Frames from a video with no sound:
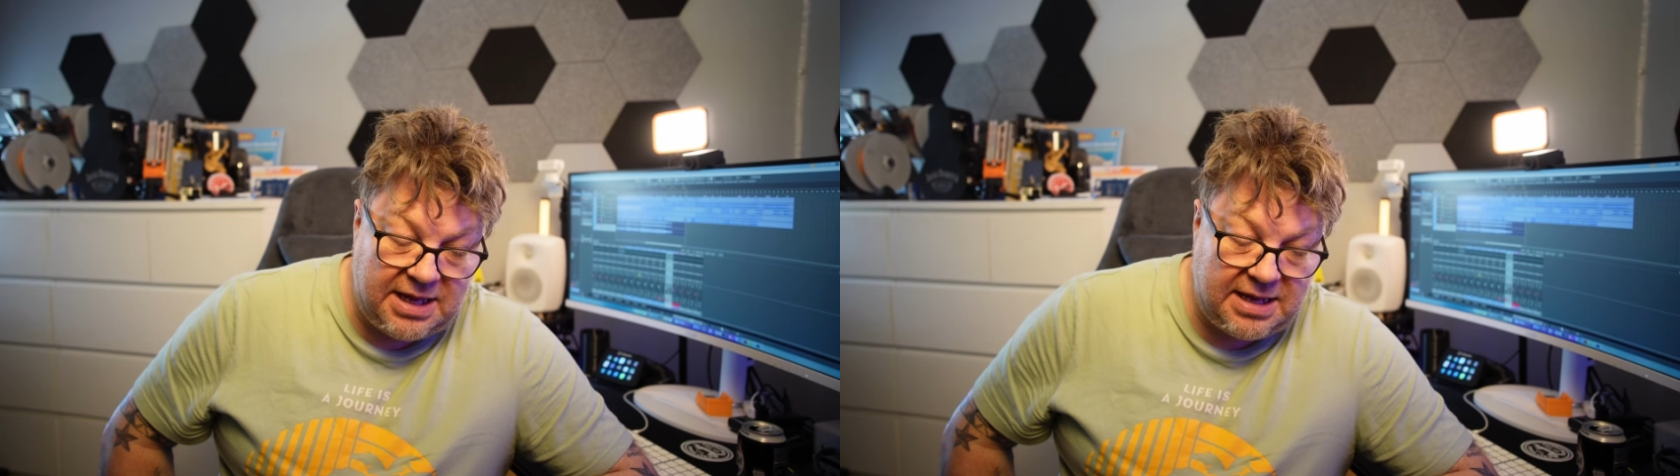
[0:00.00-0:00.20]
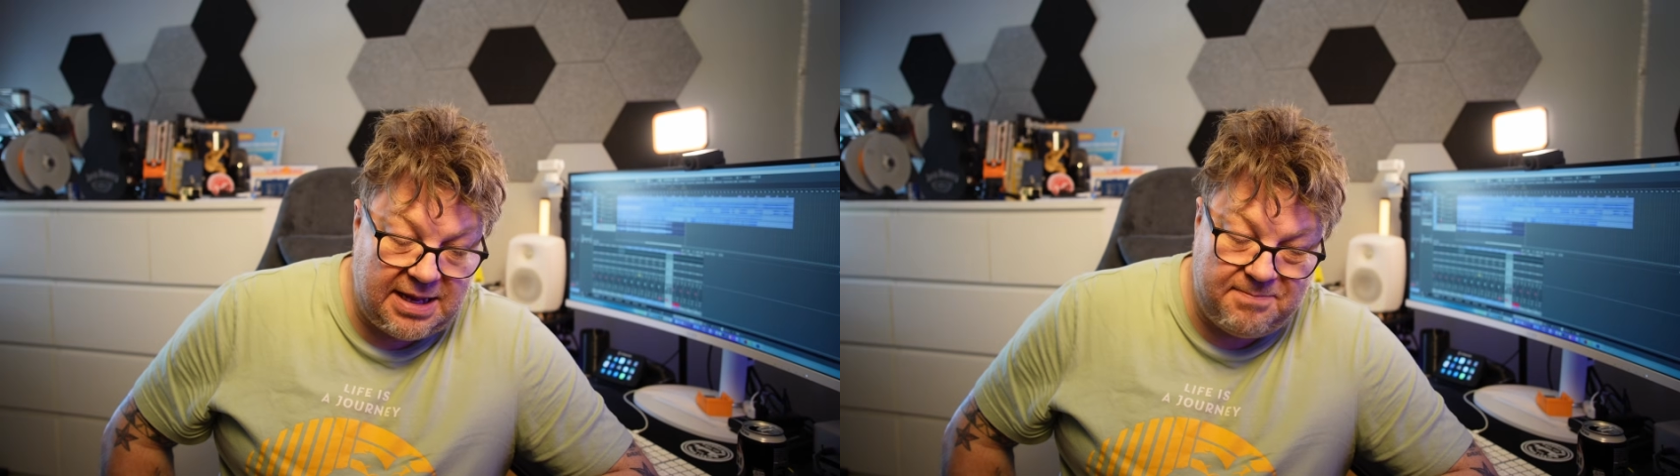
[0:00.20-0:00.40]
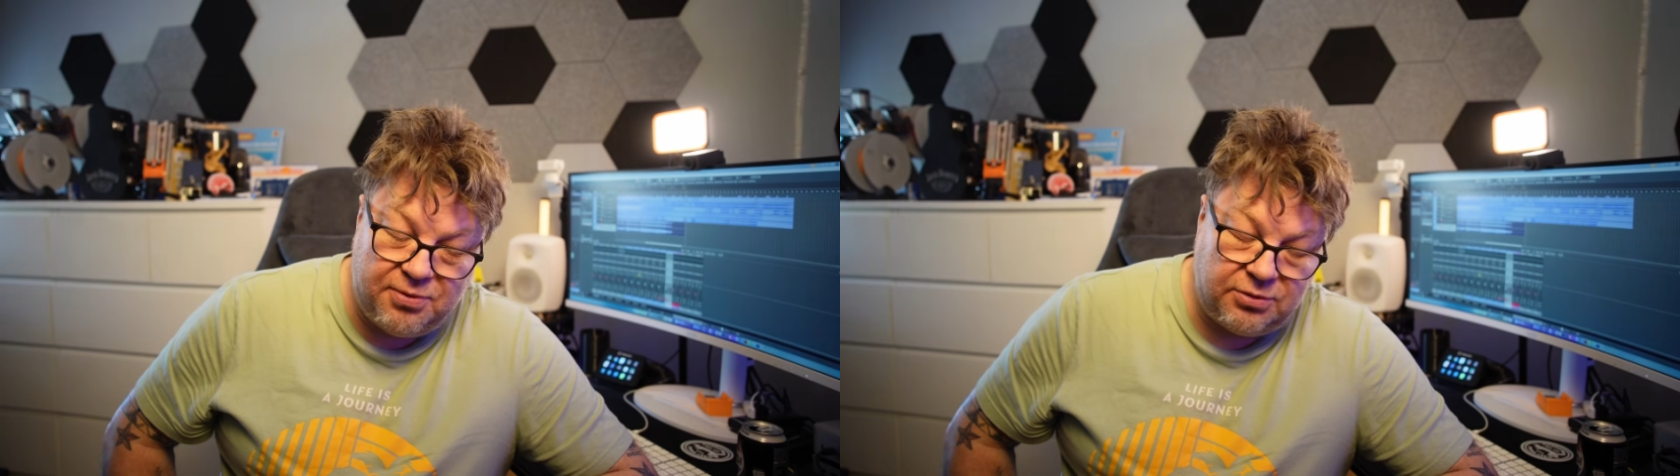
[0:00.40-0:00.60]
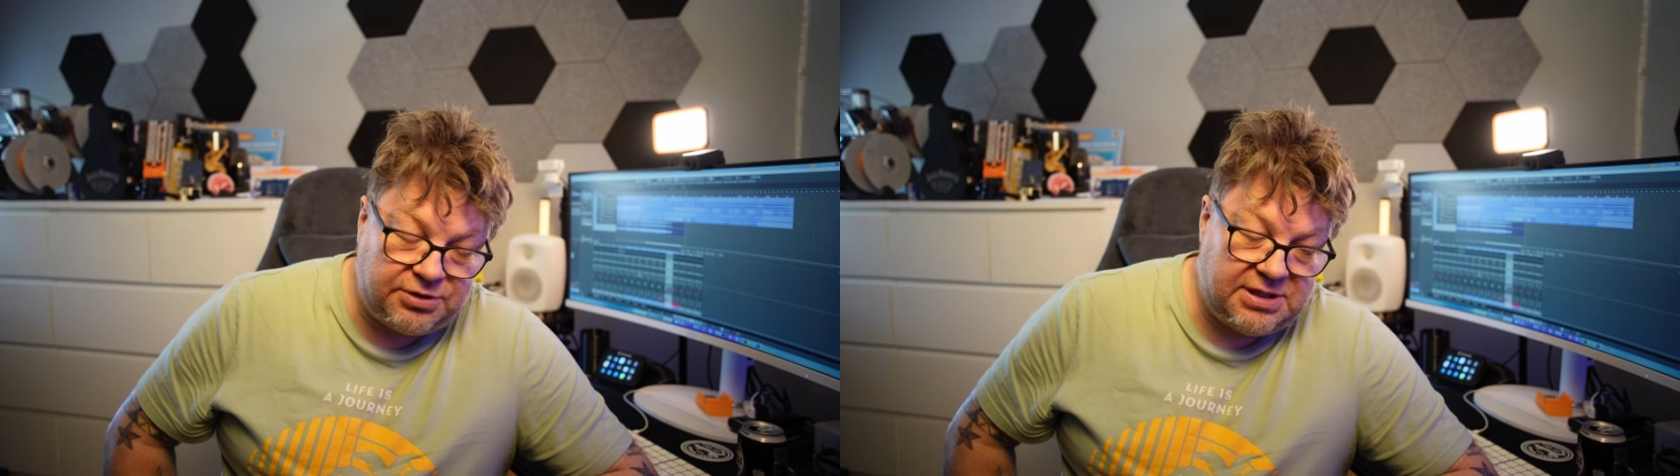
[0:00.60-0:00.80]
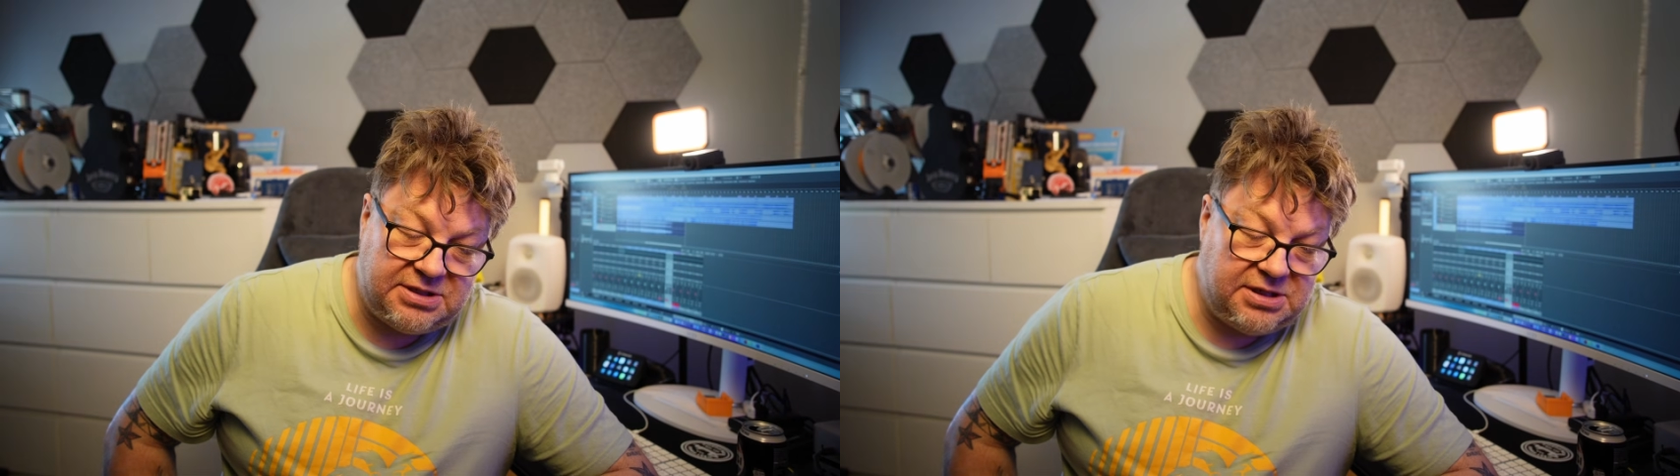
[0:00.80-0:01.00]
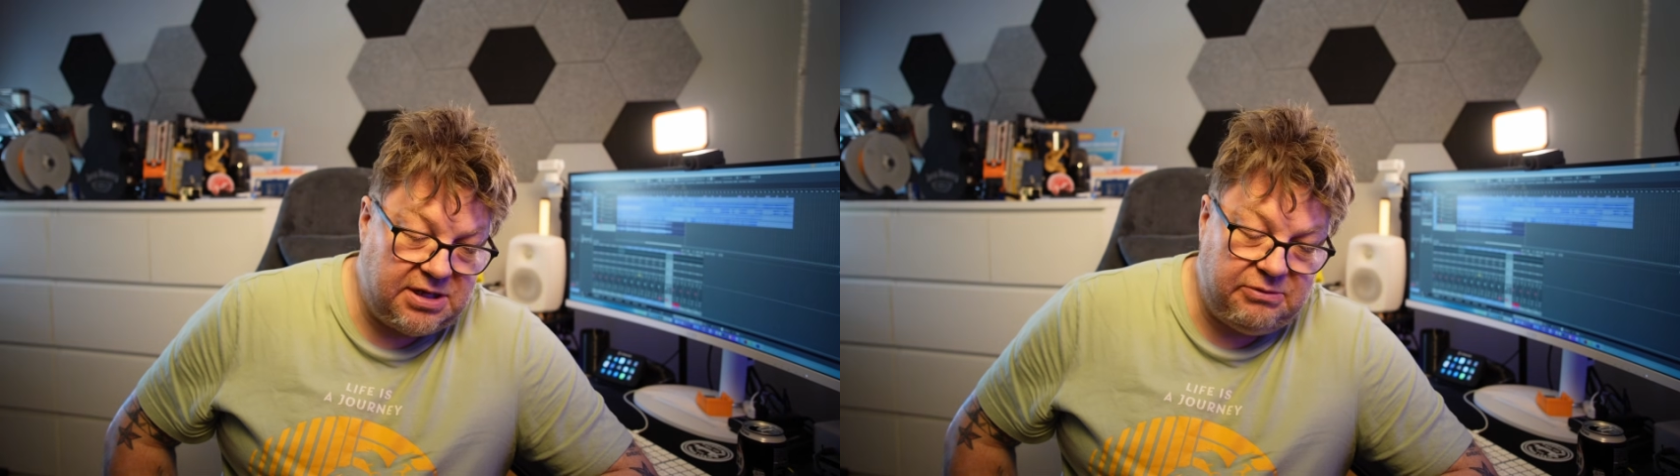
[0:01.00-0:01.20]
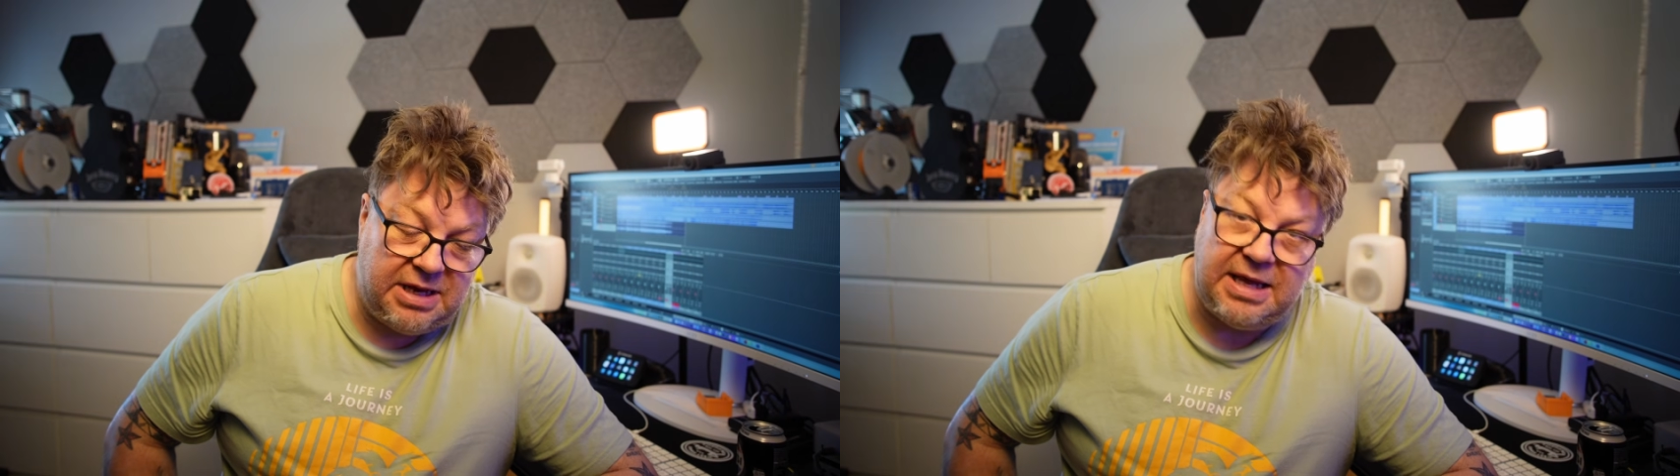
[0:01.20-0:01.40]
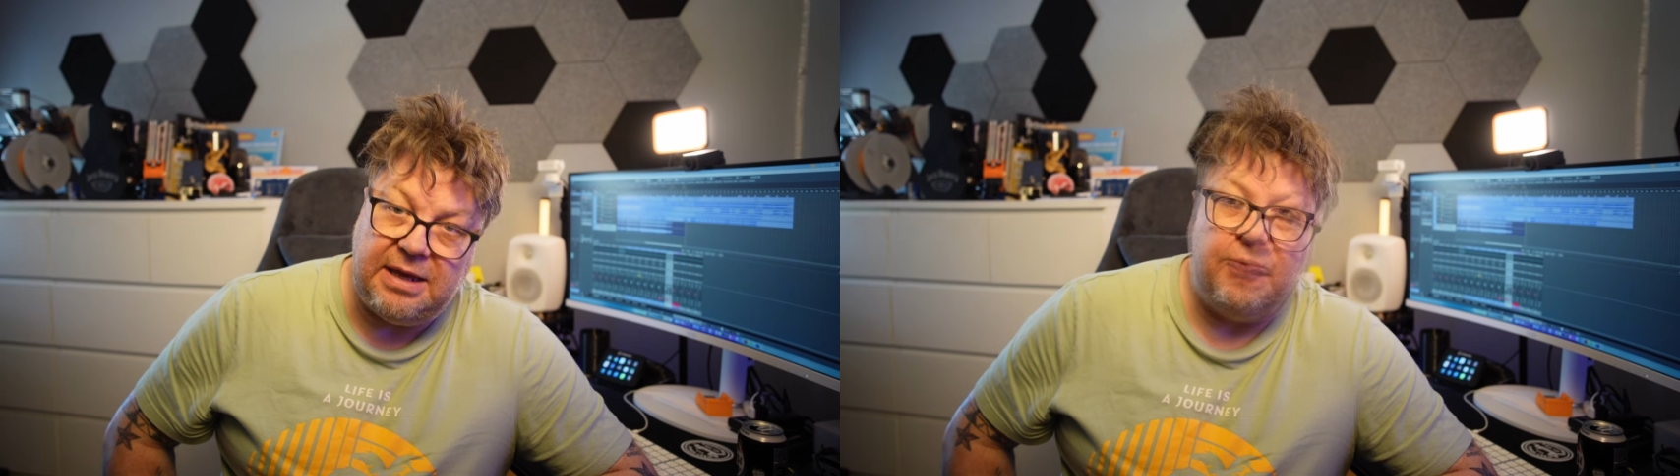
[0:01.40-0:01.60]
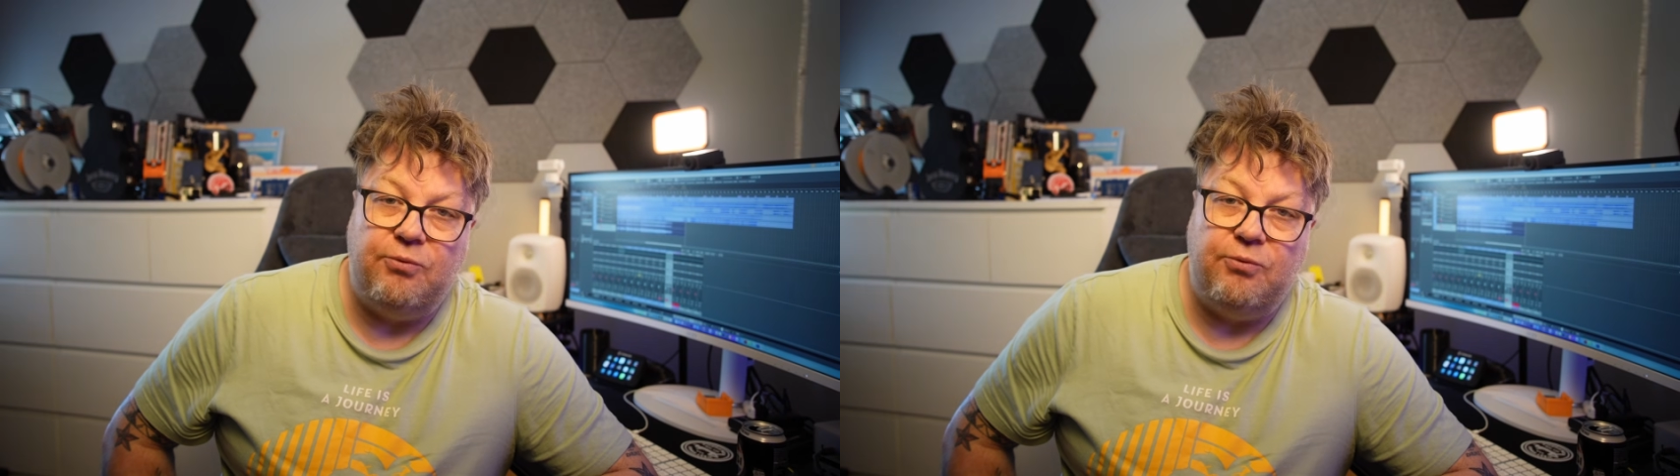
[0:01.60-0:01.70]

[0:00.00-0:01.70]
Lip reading: here, it puts this unit